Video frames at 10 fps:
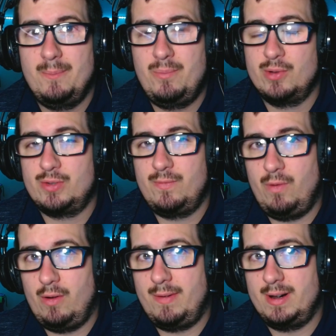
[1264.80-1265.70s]
push
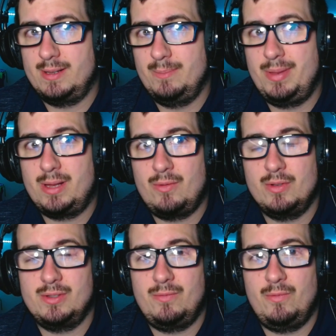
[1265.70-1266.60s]
forward
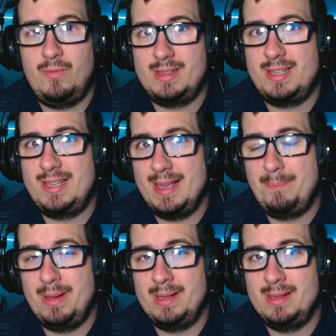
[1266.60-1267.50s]
because of what
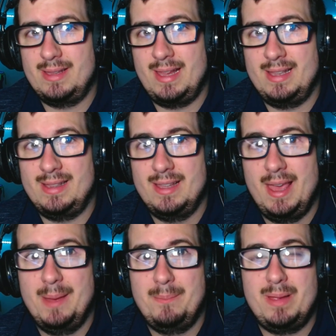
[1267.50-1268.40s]
happened. And
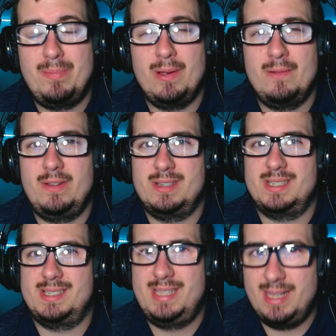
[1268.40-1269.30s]
people were
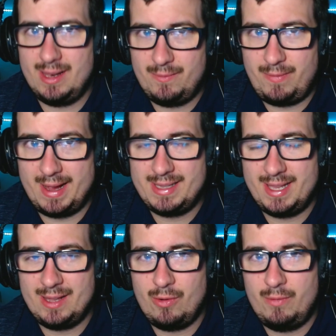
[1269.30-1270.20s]
still
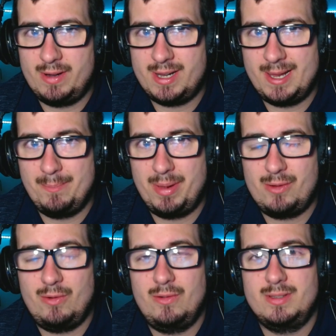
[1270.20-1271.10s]
fighting over him
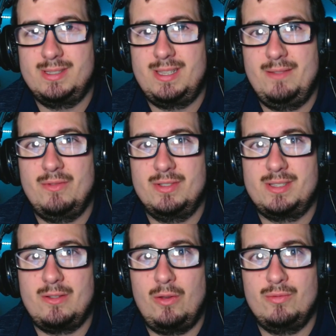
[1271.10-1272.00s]
because he was
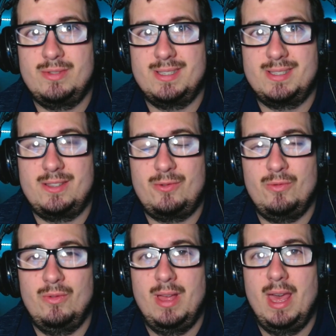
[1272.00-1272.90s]
closest
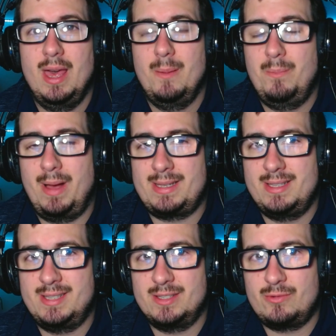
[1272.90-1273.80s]
to
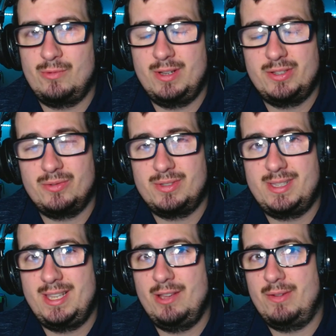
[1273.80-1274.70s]
Makise Kurisu's
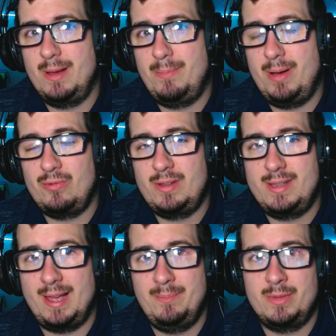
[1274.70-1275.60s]
theory about
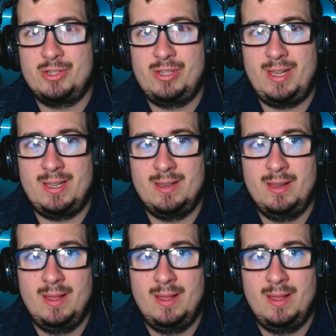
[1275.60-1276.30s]
time machine.